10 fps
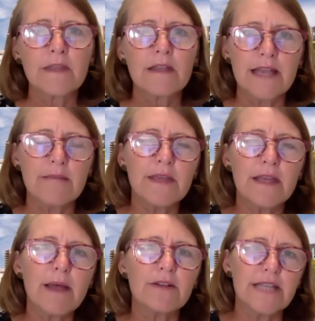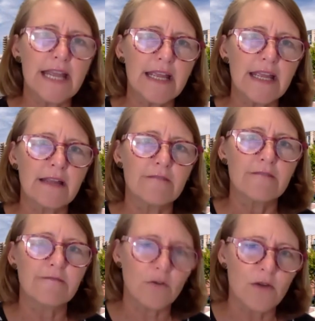Same thing about taking
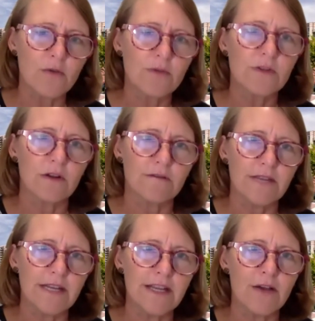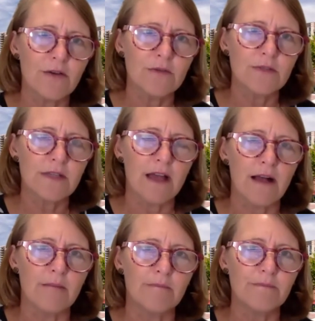photos or videos.
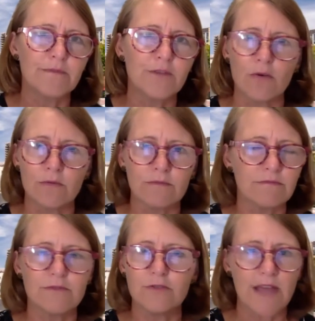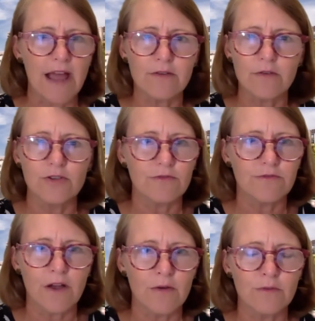Don't do that on your
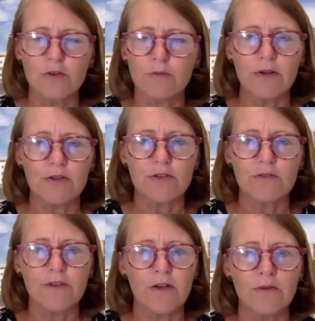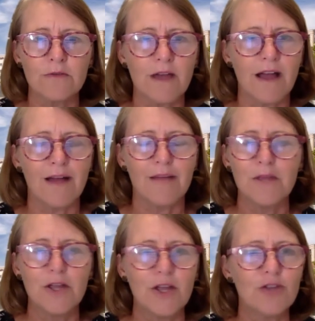phone, your personal phone.
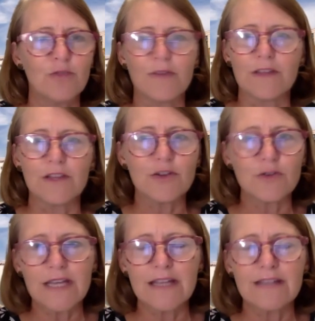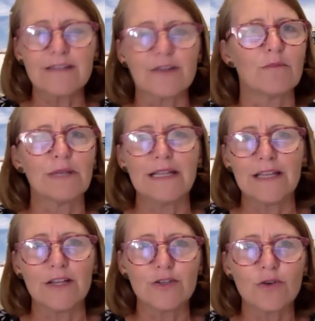You're with the little kids, they're
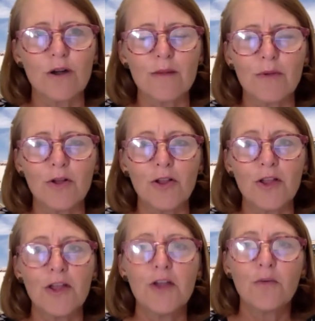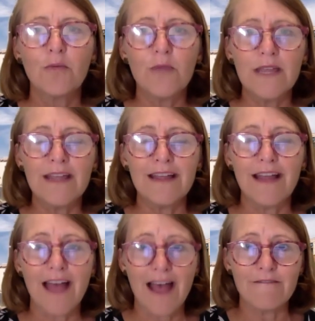completely adorable. We
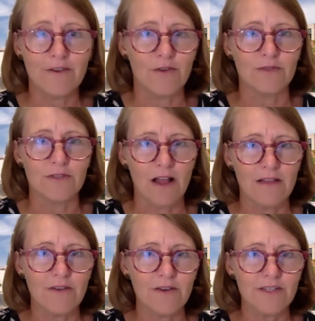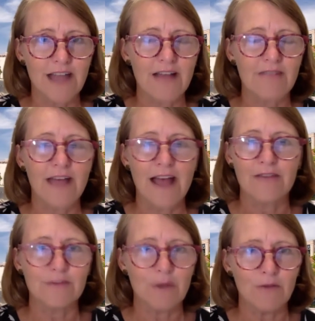have phones. All of our staff have
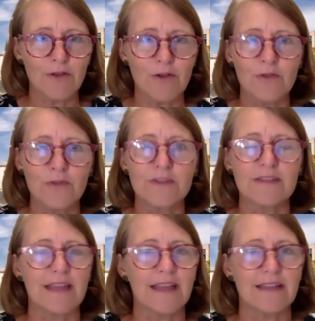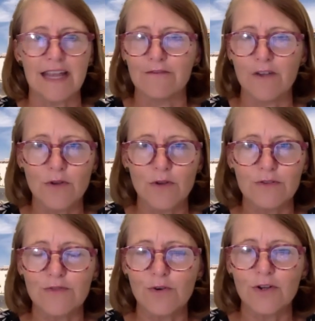smartphones. They can take
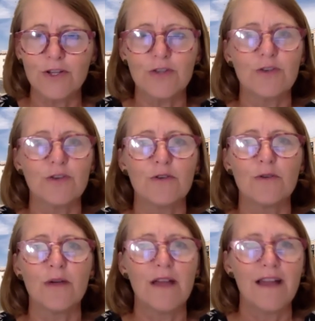photos for you.